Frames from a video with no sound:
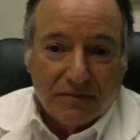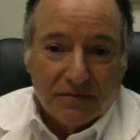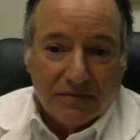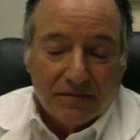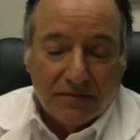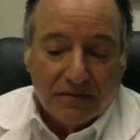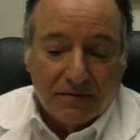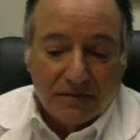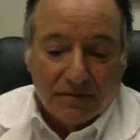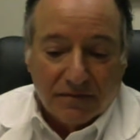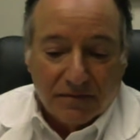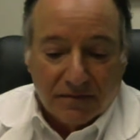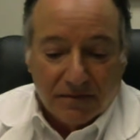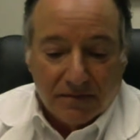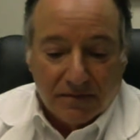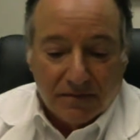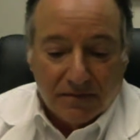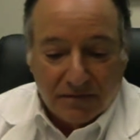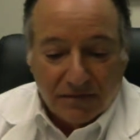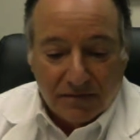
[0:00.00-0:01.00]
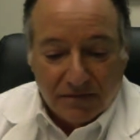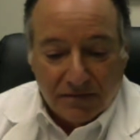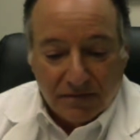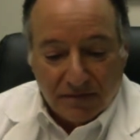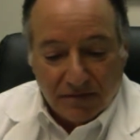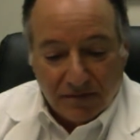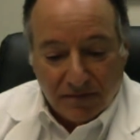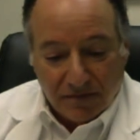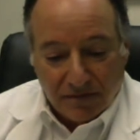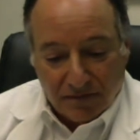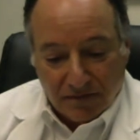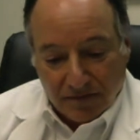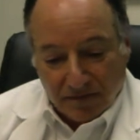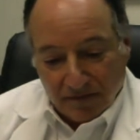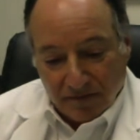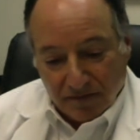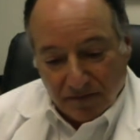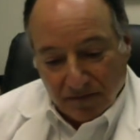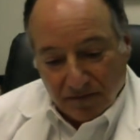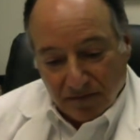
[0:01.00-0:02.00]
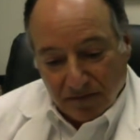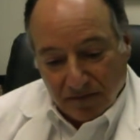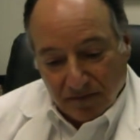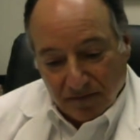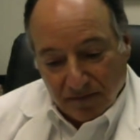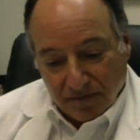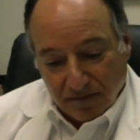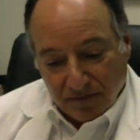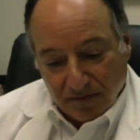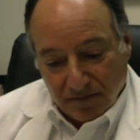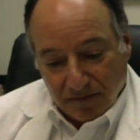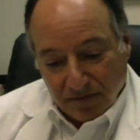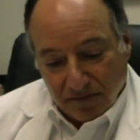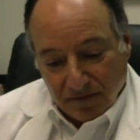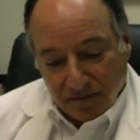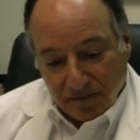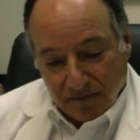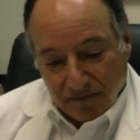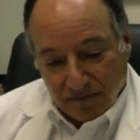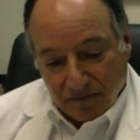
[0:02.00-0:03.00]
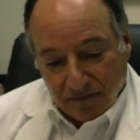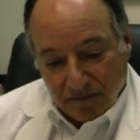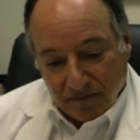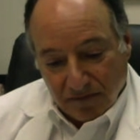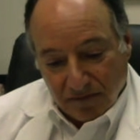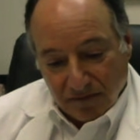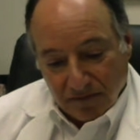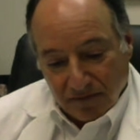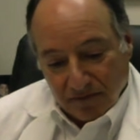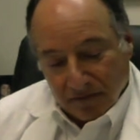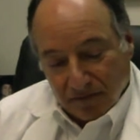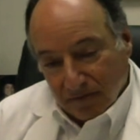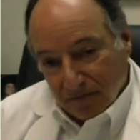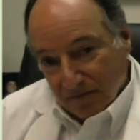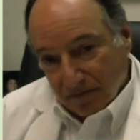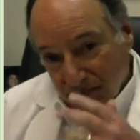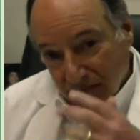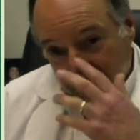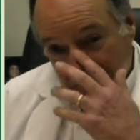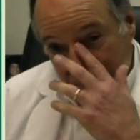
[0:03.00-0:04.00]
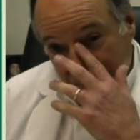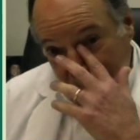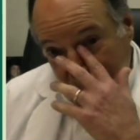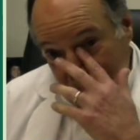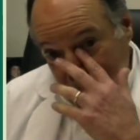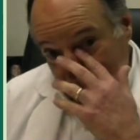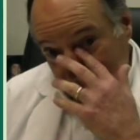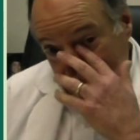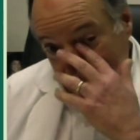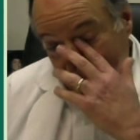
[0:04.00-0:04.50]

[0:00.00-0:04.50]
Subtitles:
[no speech]